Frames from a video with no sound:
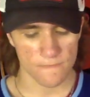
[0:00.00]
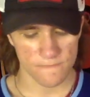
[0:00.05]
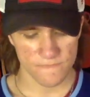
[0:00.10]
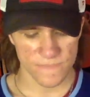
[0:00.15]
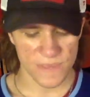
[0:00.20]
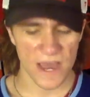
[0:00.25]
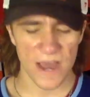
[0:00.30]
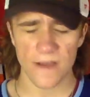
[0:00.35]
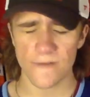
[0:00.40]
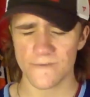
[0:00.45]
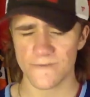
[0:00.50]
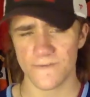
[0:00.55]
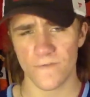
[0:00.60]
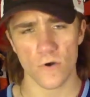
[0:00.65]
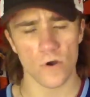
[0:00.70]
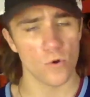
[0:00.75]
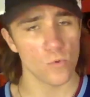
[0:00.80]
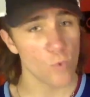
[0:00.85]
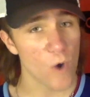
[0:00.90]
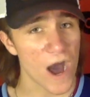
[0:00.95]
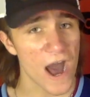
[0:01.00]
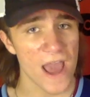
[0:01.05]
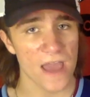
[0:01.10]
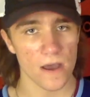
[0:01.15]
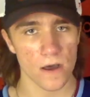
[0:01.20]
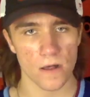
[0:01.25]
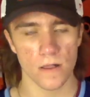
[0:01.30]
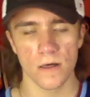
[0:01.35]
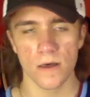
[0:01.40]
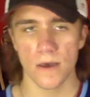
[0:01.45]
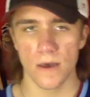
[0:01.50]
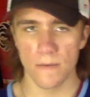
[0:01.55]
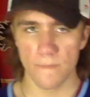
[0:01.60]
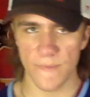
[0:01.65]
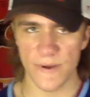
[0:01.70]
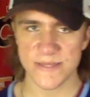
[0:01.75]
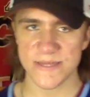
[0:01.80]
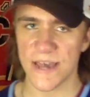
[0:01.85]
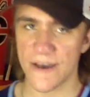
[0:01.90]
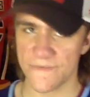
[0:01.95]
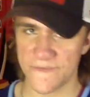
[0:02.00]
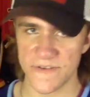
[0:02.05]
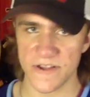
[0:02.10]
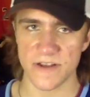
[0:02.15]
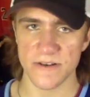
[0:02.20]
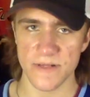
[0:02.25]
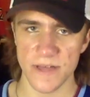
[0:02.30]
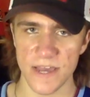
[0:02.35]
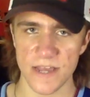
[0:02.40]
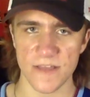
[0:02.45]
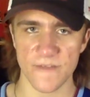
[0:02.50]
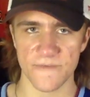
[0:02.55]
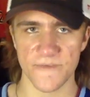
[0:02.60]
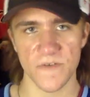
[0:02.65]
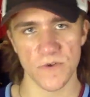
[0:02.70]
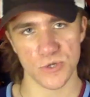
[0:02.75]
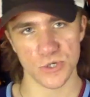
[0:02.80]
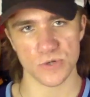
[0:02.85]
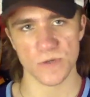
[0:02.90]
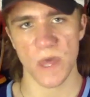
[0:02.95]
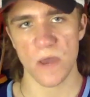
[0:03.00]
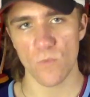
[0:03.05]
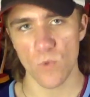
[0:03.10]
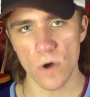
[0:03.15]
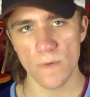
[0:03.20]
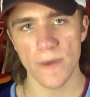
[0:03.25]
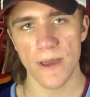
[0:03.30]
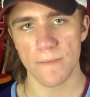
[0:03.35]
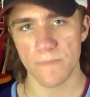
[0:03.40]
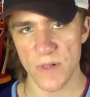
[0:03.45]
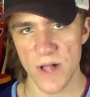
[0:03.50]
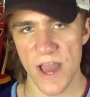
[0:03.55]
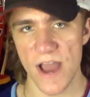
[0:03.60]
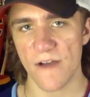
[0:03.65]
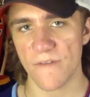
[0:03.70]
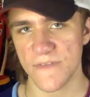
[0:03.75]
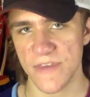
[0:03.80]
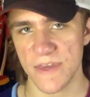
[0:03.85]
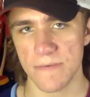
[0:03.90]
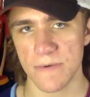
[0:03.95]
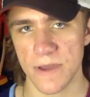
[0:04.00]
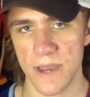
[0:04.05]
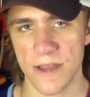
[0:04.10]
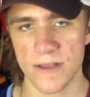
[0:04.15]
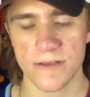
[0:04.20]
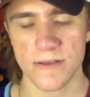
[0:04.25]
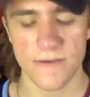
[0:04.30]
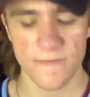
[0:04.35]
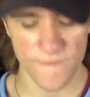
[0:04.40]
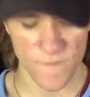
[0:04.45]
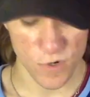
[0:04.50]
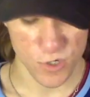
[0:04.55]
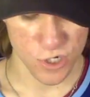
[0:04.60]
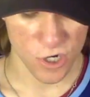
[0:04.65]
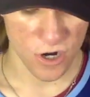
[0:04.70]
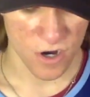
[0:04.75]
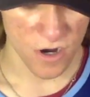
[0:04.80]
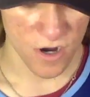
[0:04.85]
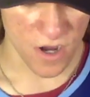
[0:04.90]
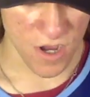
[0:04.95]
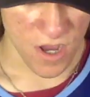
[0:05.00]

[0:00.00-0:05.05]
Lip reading: not for a while, but definitely in the future, they will be a playoff team again, for sure.